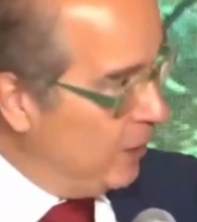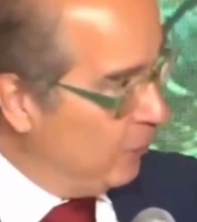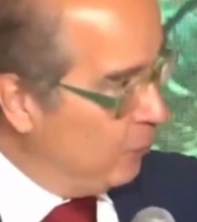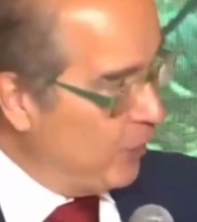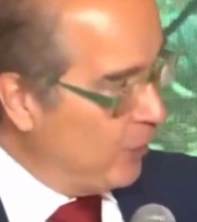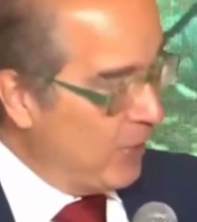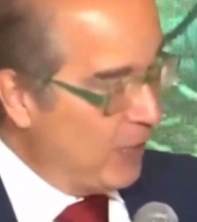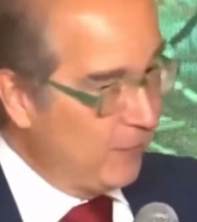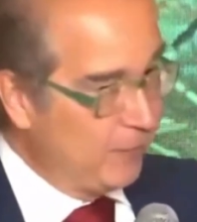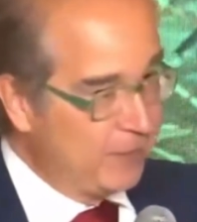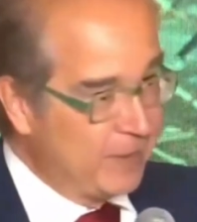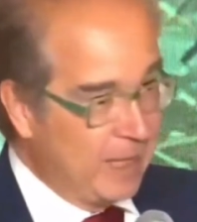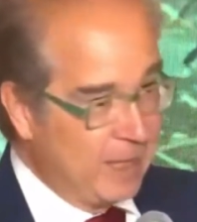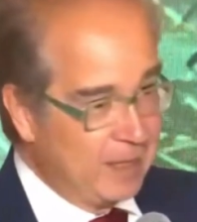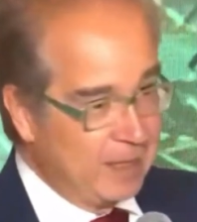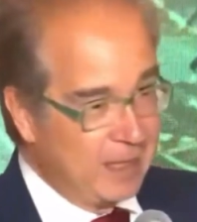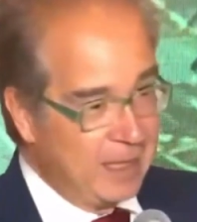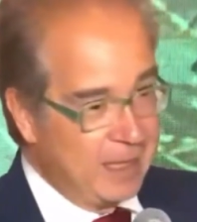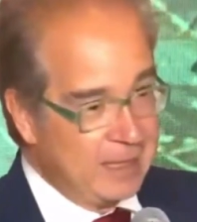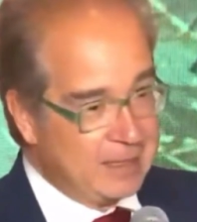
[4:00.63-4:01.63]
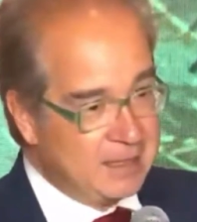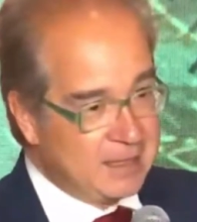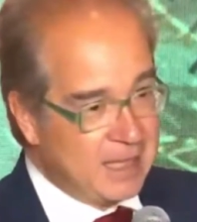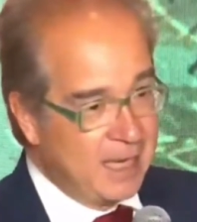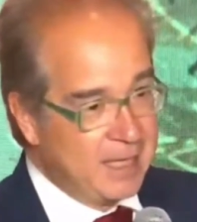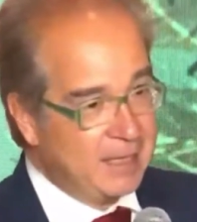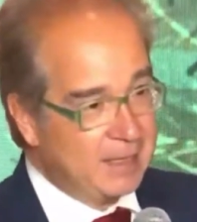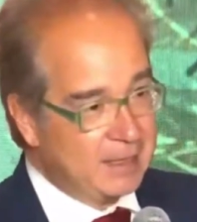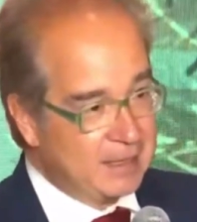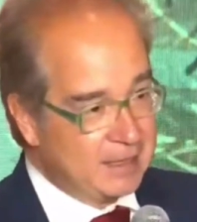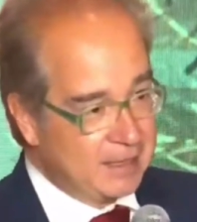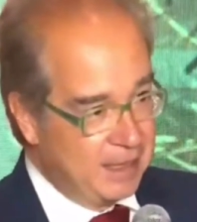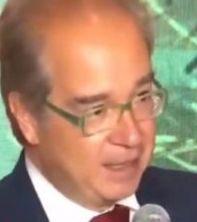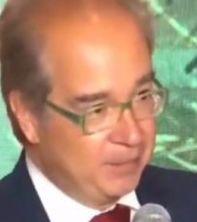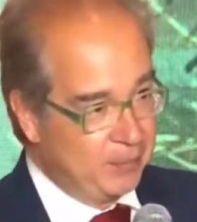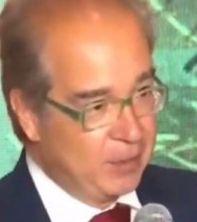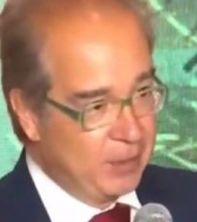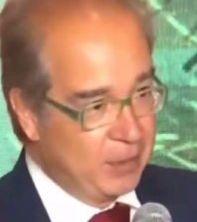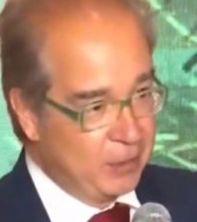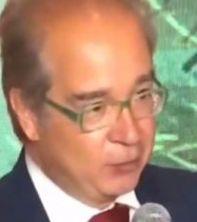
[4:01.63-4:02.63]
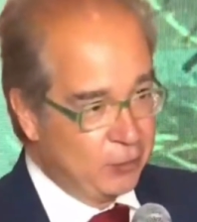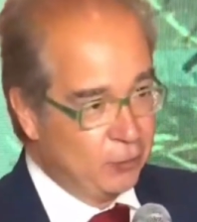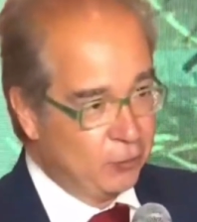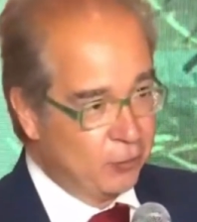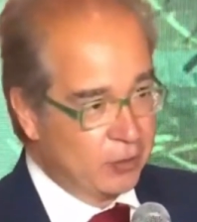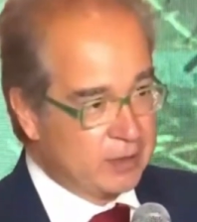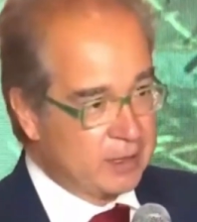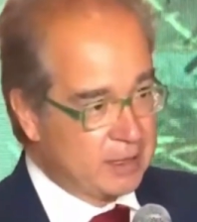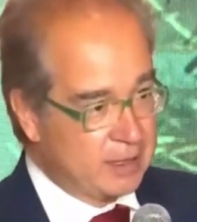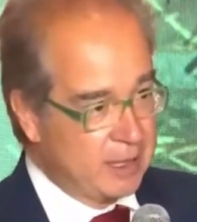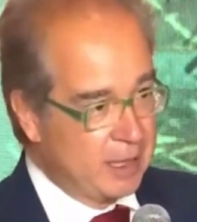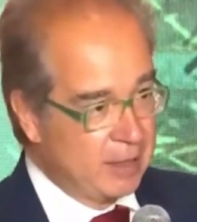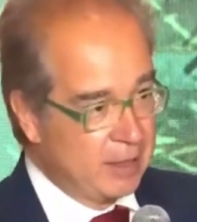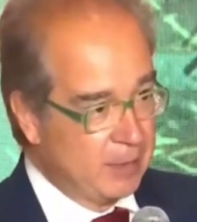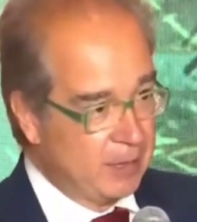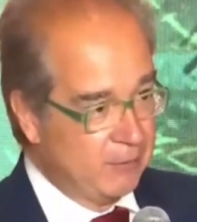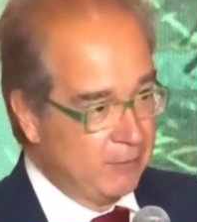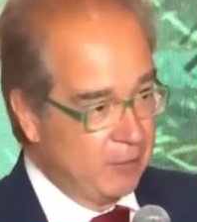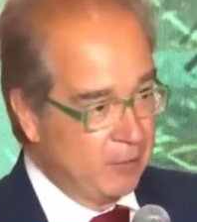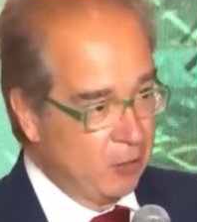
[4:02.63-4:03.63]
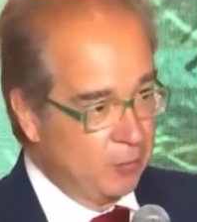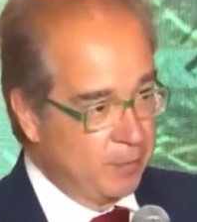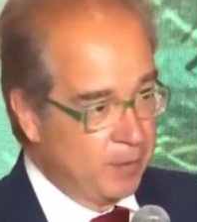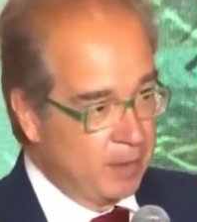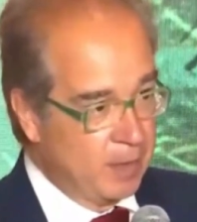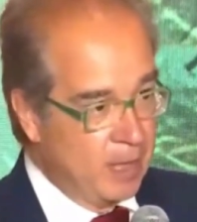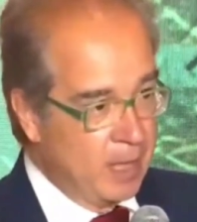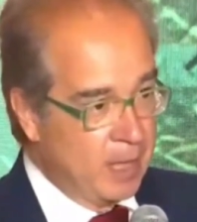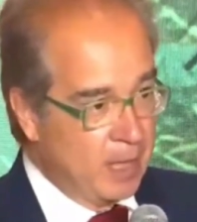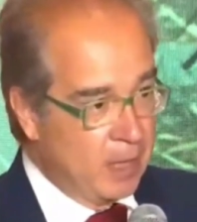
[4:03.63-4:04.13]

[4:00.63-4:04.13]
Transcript: we have done a giant step towards sustainable development.